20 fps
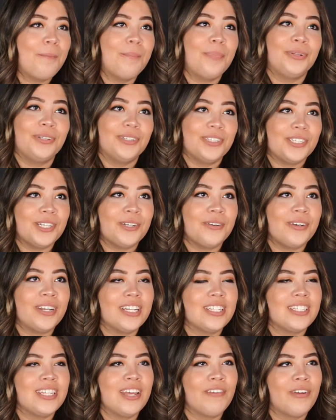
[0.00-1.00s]
build you. And
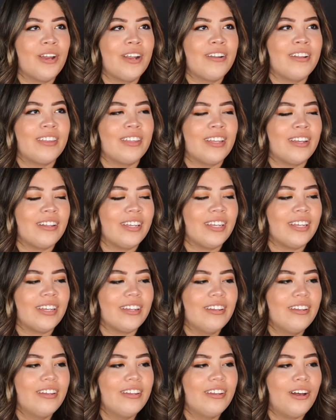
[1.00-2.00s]
it's never anything like,
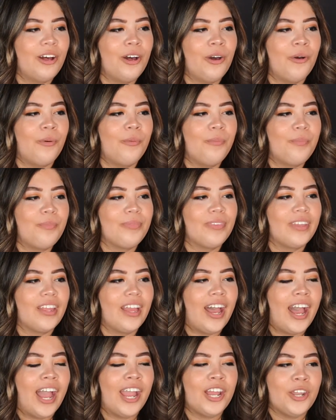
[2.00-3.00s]
oh,
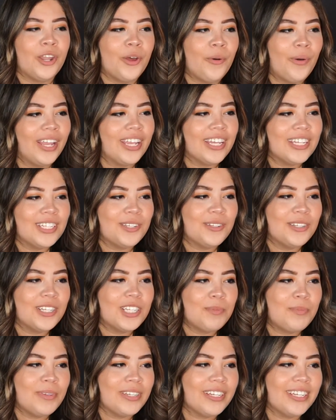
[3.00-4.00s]
I know I can do
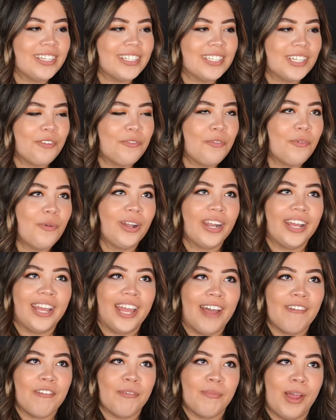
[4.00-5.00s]
this because of what I
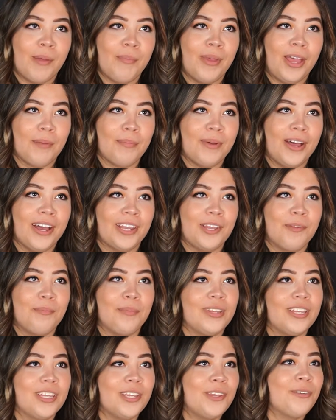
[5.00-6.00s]
have in my back pocket,
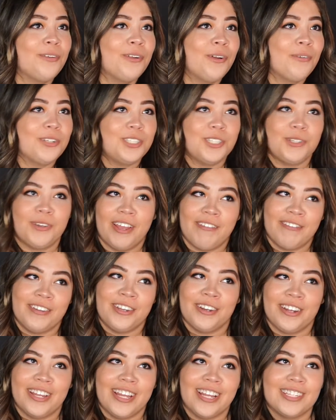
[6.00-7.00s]
but you don't know what you have
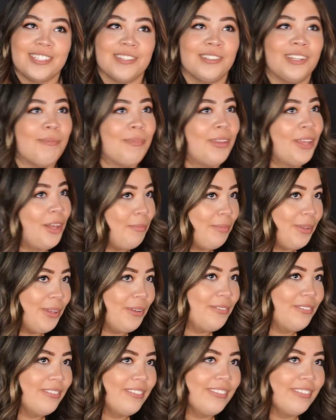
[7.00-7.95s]
in your hand, so let me help you.